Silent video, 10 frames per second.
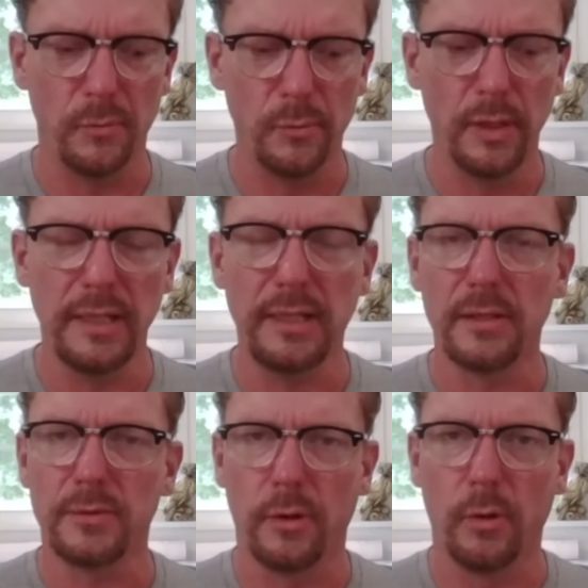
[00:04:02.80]
really
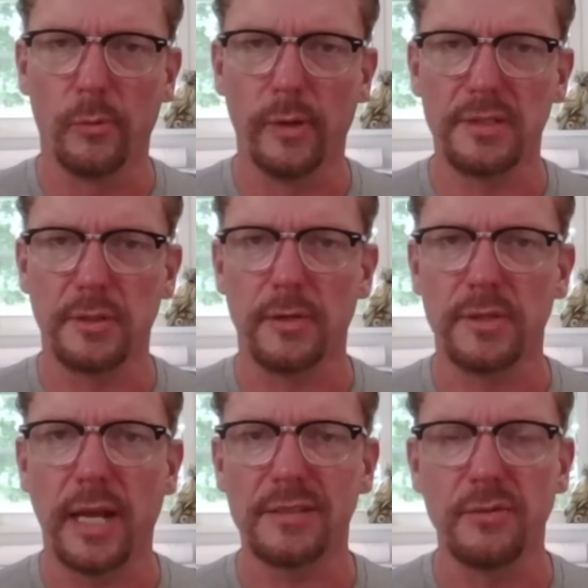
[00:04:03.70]
controlled research
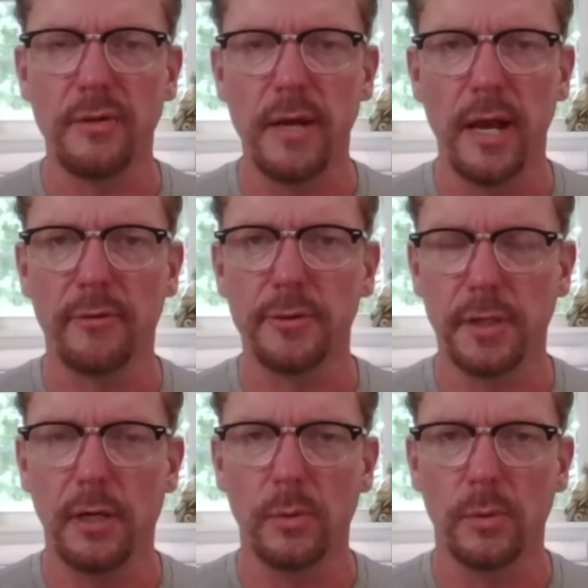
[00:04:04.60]
has never
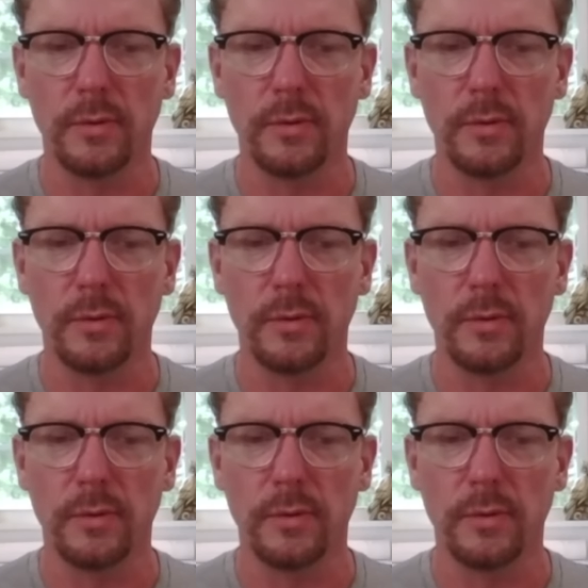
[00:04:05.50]
shown